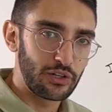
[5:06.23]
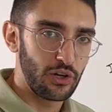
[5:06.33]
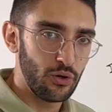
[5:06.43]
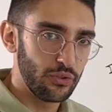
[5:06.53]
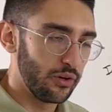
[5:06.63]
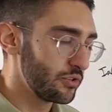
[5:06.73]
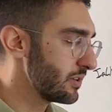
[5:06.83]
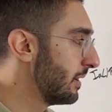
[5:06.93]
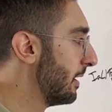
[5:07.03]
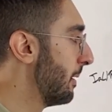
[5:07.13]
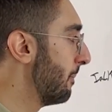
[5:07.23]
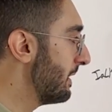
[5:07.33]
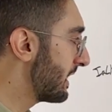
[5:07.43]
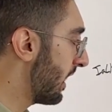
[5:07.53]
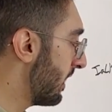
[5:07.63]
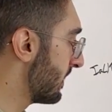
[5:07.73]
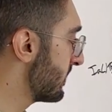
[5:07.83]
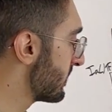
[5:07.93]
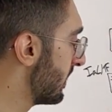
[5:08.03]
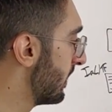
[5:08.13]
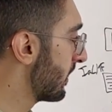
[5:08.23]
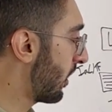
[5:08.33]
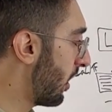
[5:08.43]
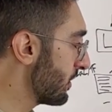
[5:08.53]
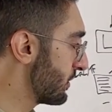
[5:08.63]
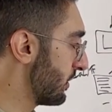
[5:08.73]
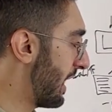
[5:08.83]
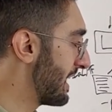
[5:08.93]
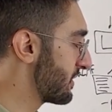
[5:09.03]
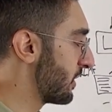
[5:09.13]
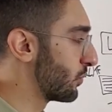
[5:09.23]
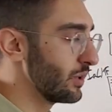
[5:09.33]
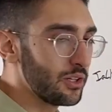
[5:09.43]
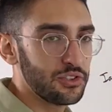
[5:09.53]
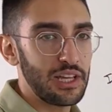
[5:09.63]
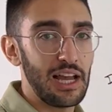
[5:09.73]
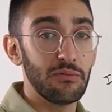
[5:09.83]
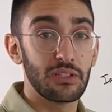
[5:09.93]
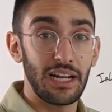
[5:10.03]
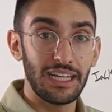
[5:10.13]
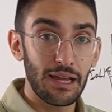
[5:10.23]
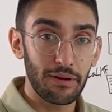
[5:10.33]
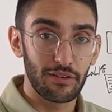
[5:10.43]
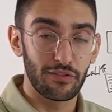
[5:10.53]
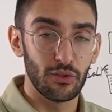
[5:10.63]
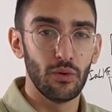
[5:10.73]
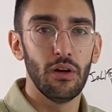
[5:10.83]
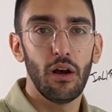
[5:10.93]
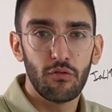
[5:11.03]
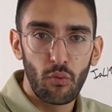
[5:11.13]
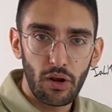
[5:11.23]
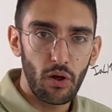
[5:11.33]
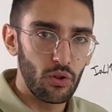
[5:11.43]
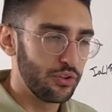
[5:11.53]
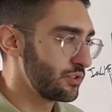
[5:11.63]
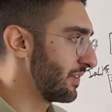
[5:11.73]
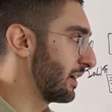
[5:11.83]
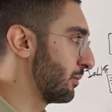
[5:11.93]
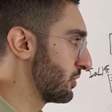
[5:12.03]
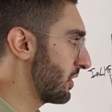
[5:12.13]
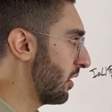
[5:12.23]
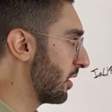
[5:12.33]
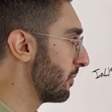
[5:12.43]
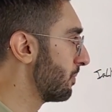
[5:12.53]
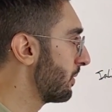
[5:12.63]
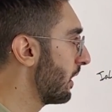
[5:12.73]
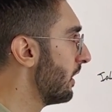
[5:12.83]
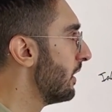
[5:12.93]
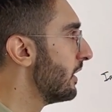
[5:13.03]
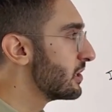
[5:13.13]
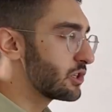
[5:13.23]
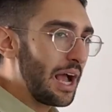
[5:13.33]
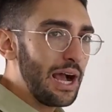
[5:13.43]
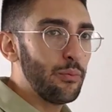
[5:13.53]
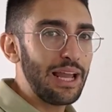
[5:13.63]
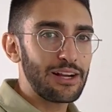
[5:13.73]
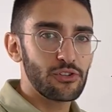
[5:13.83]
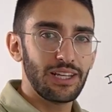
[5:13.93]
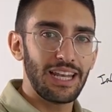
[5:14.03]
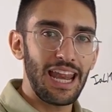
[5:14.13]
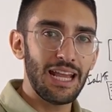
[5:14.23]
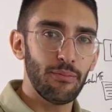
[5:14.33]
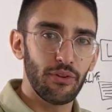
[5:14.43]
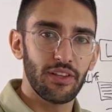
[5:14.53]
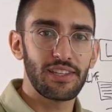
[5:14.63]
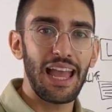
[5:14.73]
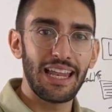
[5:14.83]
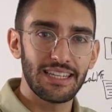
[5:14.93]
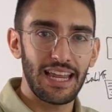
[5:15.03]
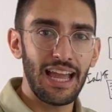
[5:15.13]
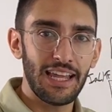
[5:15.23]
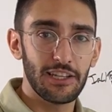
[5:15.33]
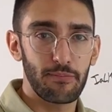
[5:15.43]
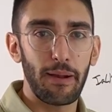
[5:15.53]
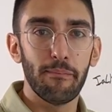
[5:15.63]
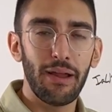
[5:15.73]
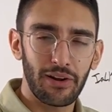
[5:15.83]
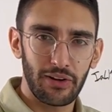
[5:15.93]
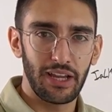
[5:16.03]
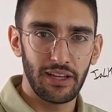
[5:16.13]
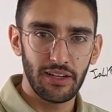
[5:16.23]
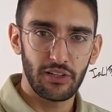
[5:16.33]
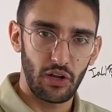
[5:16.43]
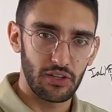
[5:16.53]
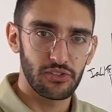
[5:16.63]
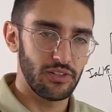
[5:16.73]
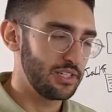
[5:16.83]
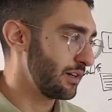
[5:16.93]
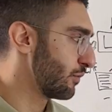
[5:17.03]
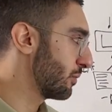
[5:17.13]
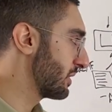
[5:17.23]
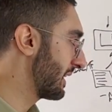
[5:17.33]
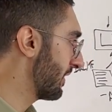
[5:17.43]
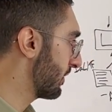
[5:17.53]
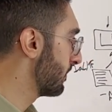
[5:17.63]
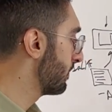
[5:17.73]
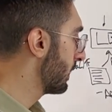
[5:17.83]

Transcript: code those because Consul has a real-time dynamic view of what all those variables are. So how we actually enable this end-to-end -end is by marrying Consul and Terraform together